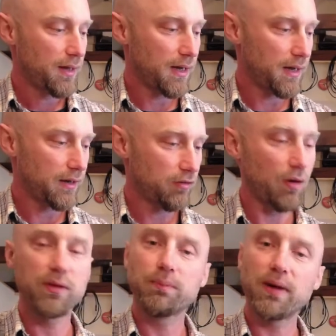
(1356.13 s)
And a
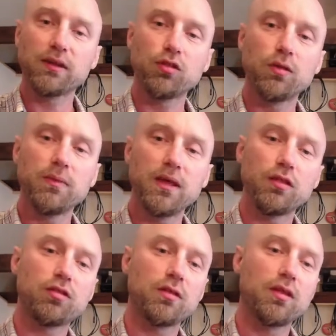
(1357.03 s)
great way to practice them
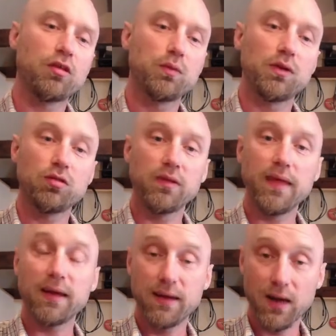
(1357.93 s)
is, as we just did
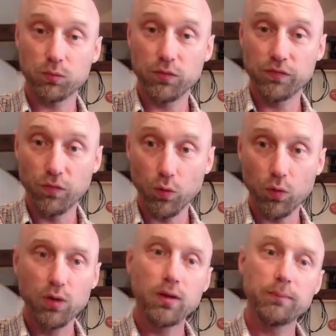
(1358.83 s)
then, count to
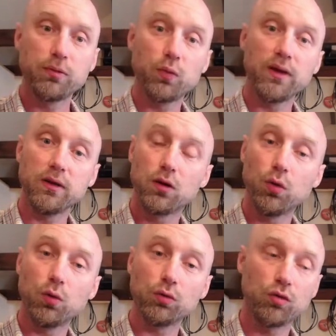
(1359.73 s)
4 between your
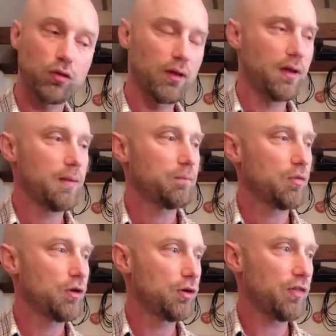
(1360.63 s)
chords.
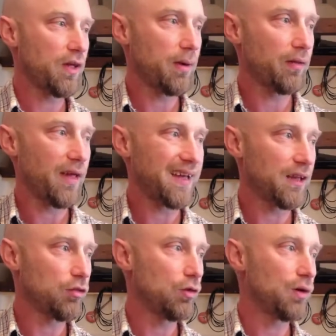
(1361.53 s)
The good thing about that
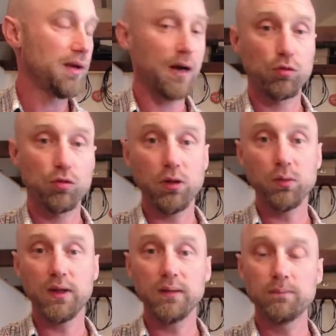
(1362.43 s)
is you can count
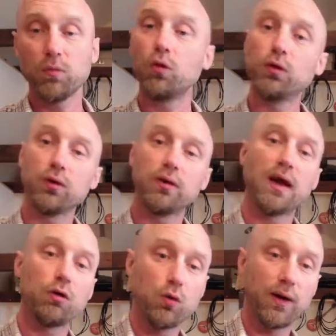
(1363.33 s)
slowly or you can
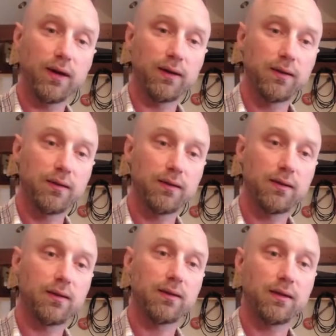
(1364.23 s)
count quickly.
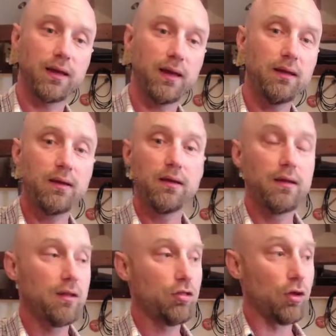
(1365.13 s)
Okay,
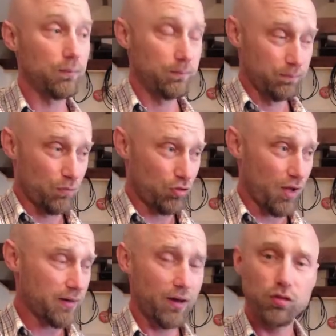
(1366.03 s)
so
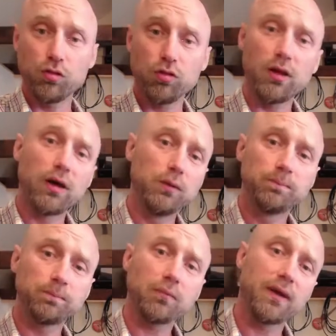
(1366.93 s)
start nice and slow,
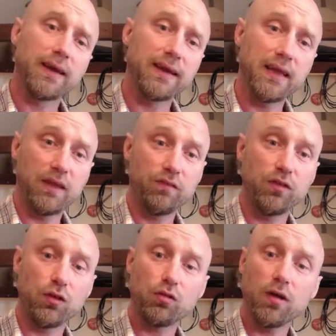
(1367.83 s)
and then if
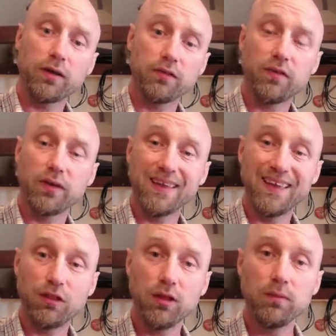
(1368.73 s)
you're starting to find it
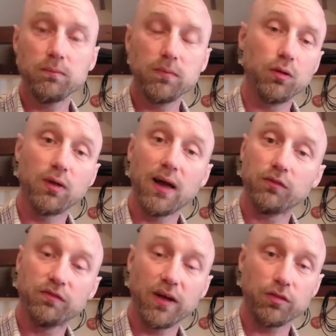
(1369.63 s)
easy, you can
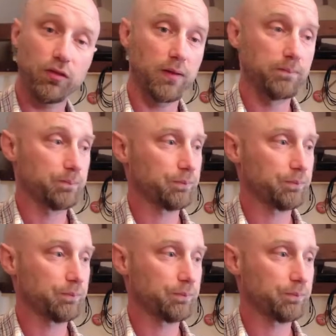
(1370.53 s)
count faster.